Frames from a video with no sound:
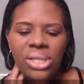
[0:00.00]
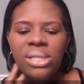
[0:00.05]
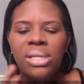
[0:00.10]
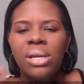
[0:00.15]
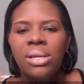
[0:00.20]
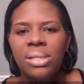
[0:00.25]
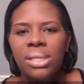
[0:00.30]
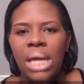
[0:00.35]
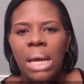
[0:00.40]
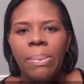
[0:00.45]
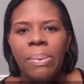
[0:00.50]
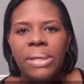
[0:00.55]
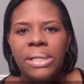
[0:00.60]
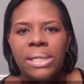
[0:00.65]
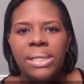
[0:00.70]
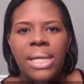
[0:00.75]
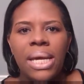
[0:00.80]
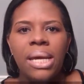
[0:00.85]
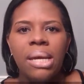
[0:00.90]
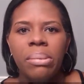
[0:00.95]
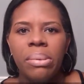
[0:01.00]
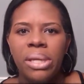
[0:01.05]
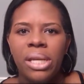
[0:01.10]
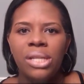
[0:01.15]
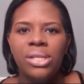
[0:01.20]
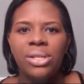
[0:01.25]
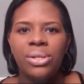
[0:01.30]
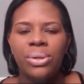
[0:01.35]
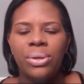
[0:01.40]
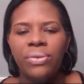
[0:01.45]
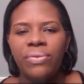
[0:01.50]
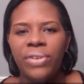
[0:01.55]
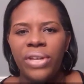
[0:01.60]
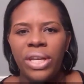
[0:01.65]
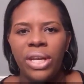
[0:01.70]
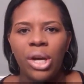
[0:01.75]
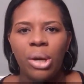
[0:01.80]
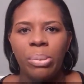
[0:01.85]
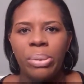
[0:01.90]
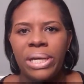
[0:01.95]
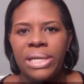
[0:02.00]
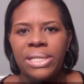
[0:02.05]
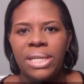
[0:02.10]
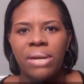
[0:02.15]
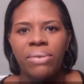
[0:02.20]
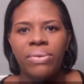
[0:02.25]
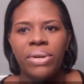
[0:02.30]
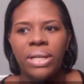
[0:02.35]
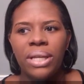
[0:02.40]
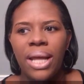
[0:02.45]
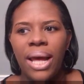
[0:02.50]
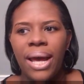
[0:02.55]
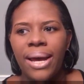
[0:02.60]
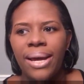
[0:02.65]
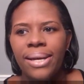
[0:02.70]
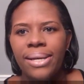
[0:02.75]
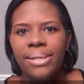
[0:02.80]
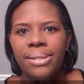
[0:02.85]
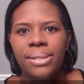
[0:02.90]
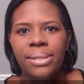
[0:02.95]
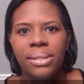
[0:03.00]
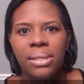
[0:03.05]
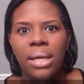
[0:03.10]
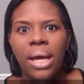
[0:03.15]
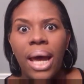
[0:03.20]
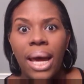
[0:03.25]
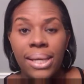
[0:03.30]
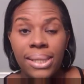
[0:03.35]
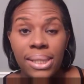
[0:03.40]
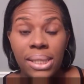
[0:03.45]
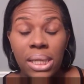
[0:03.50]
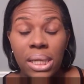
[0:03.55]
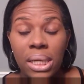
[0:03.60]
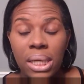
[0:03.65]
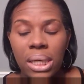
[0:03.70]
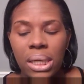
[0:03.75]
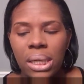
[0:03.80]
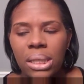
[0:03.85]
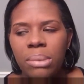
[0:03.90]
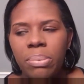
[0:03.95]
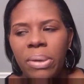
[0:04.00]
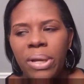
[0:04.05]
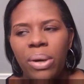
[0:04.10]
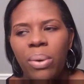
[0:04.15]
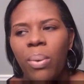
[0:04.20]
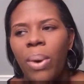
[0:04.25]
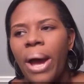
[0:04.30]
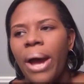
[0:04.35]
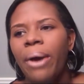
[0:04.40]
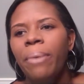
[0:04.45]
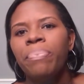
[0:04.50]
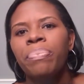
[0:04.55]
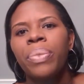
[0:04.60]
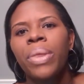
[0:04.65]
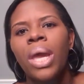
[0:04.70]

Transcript: now stopping to take a minute to do a video because I realize I suck and it's been a while.